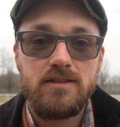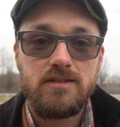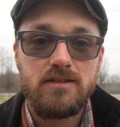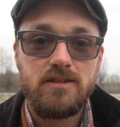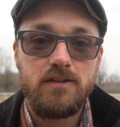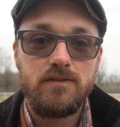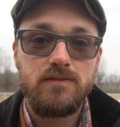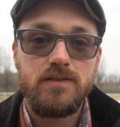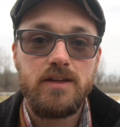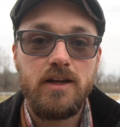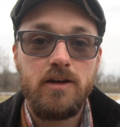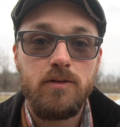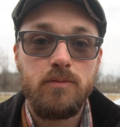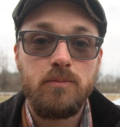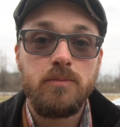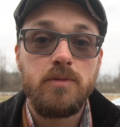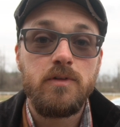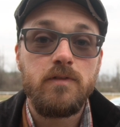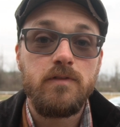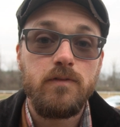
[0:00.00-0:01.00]
stuff
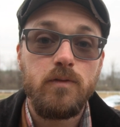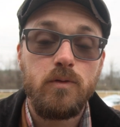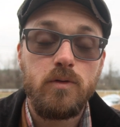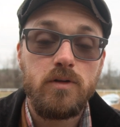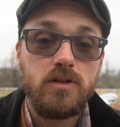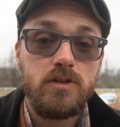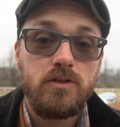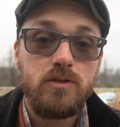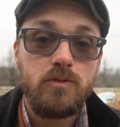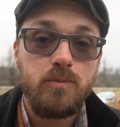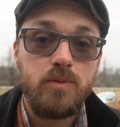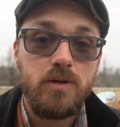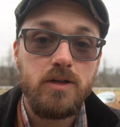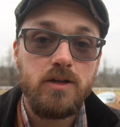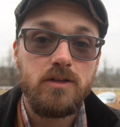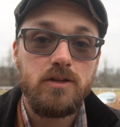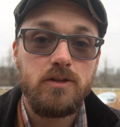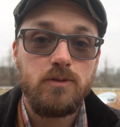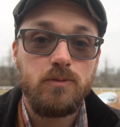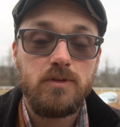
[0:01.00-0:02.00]
down before you
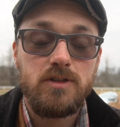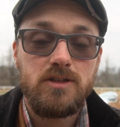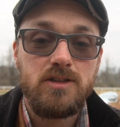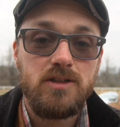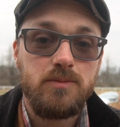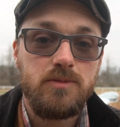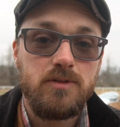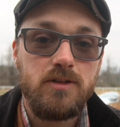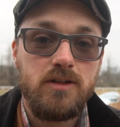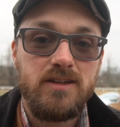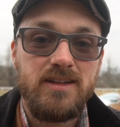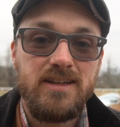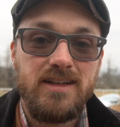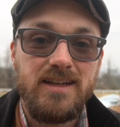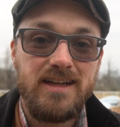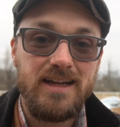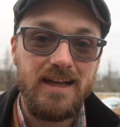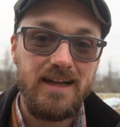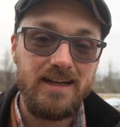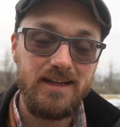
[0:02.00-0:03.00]
put your wood chips on it.
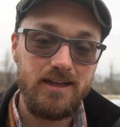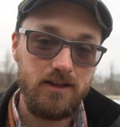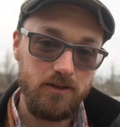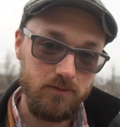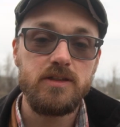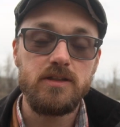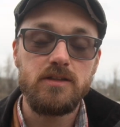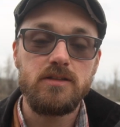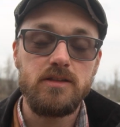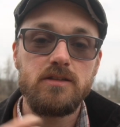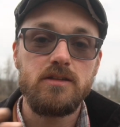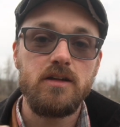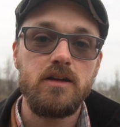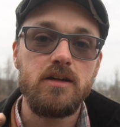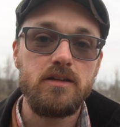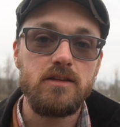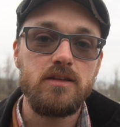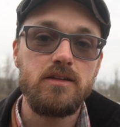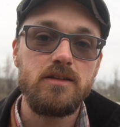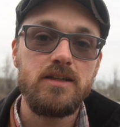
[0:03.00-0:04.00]
It kind of helps it
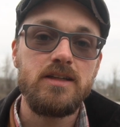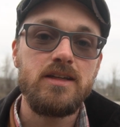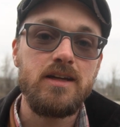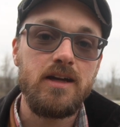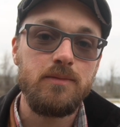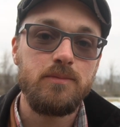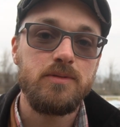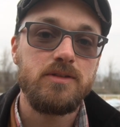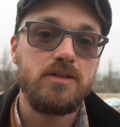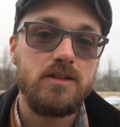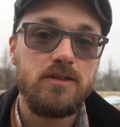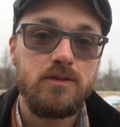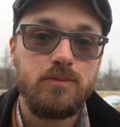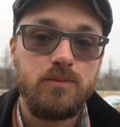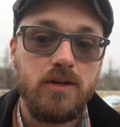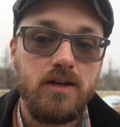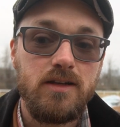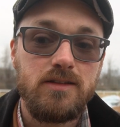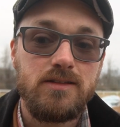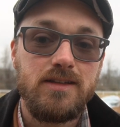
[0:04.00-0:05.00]
start the decomposition
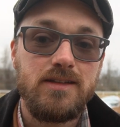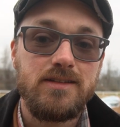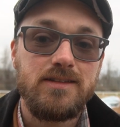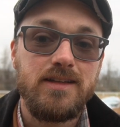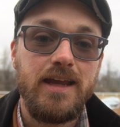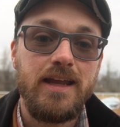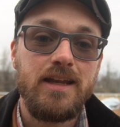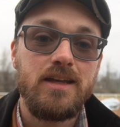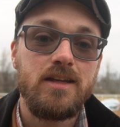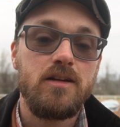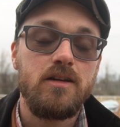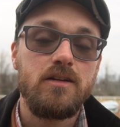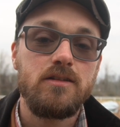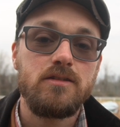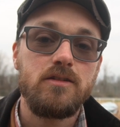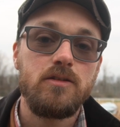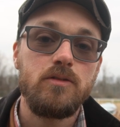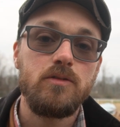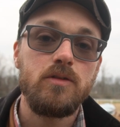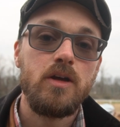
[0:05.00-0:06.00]
process, and it
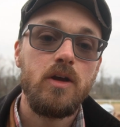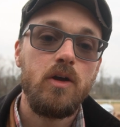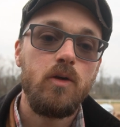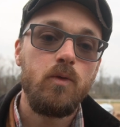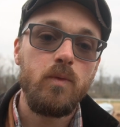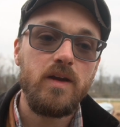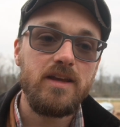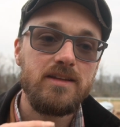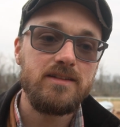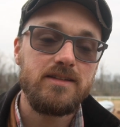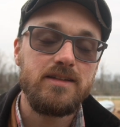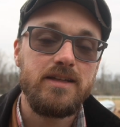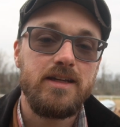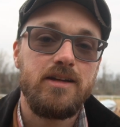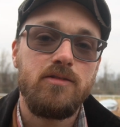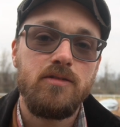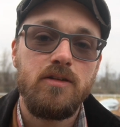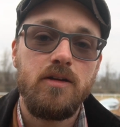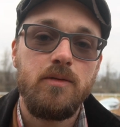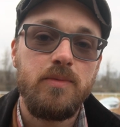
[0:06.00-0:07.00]
also weighs it
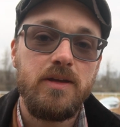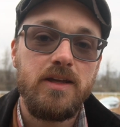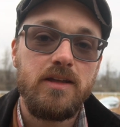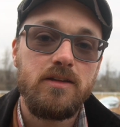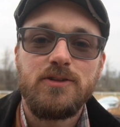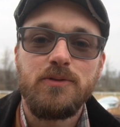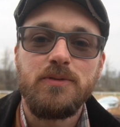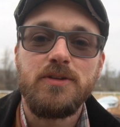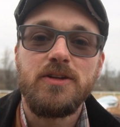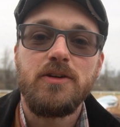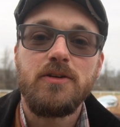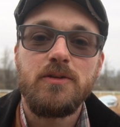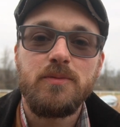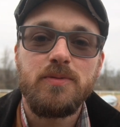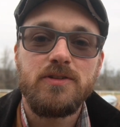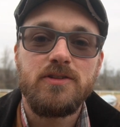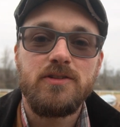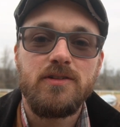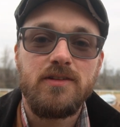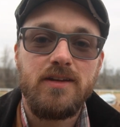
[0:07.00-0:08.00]
down a bit. So when you go to
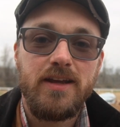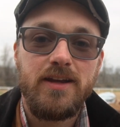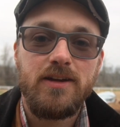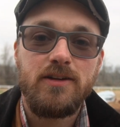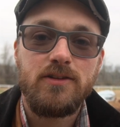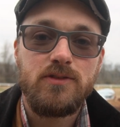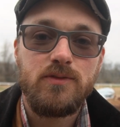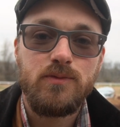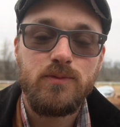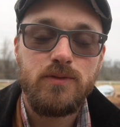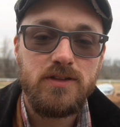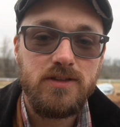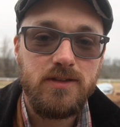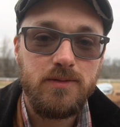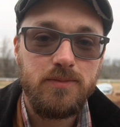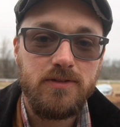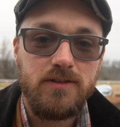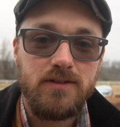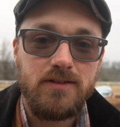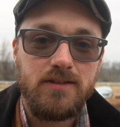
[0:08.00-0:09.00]
put your layers of wood
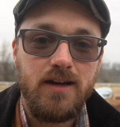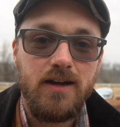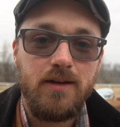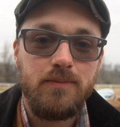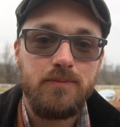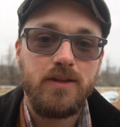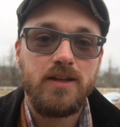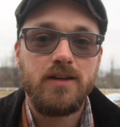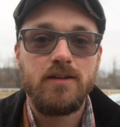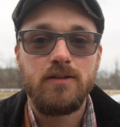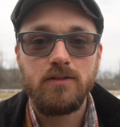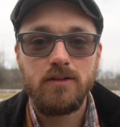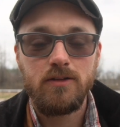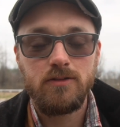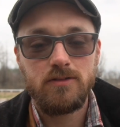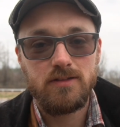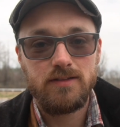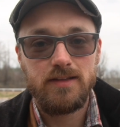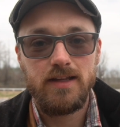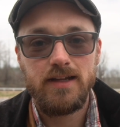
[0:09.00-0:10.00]
chips on top, they don't go
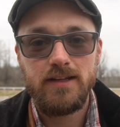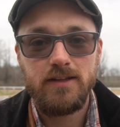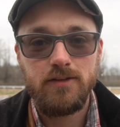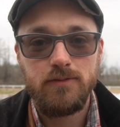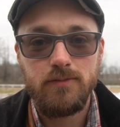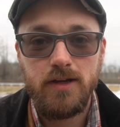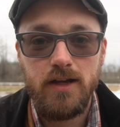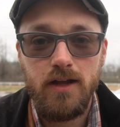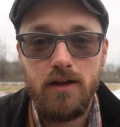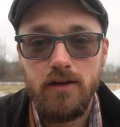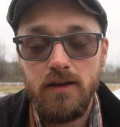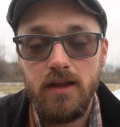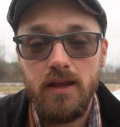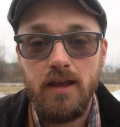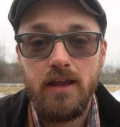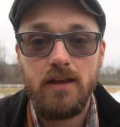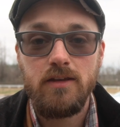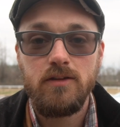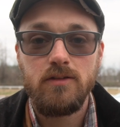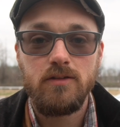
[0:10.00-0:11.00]
sliding around
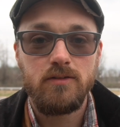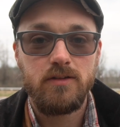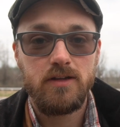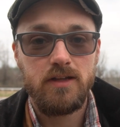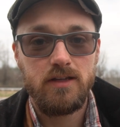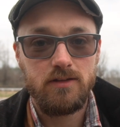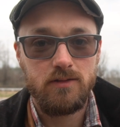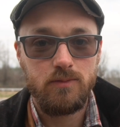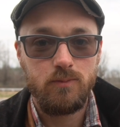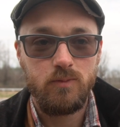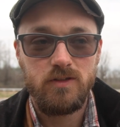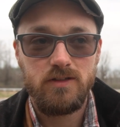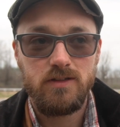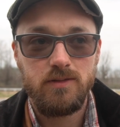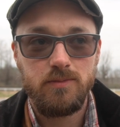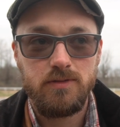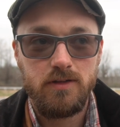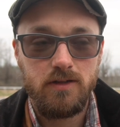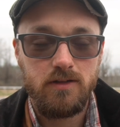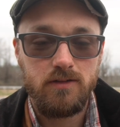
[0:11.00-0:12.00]
and you don't get some wood
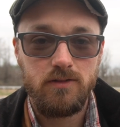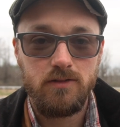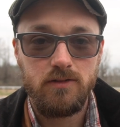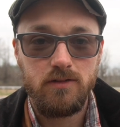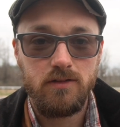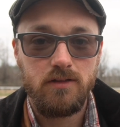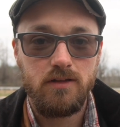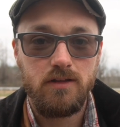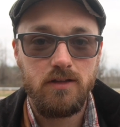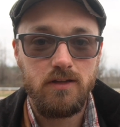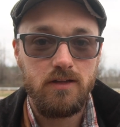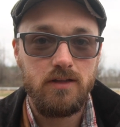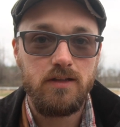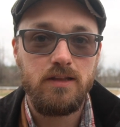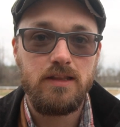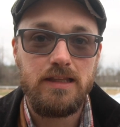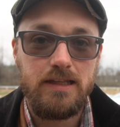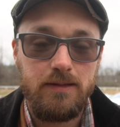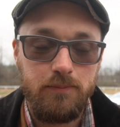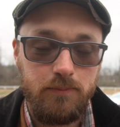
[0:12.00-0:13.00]
chips under the
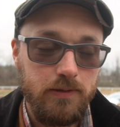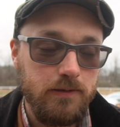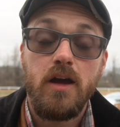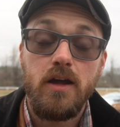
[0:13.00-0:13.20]
lip.